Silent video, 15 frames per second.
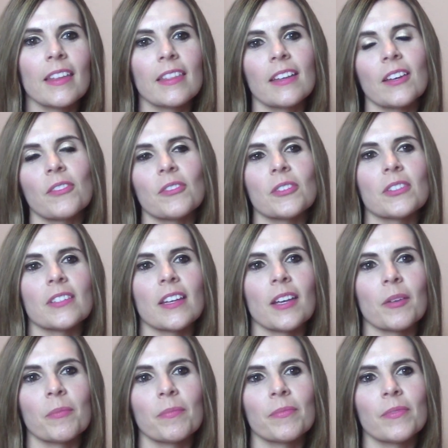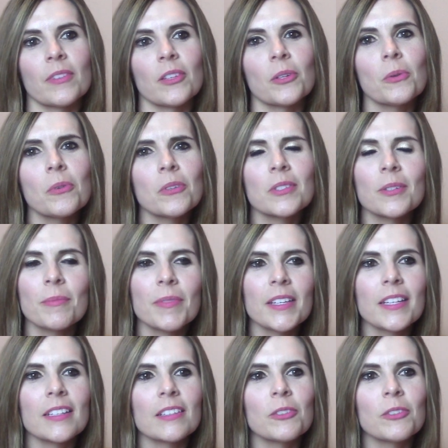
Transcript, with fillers: think of his name. Luke something?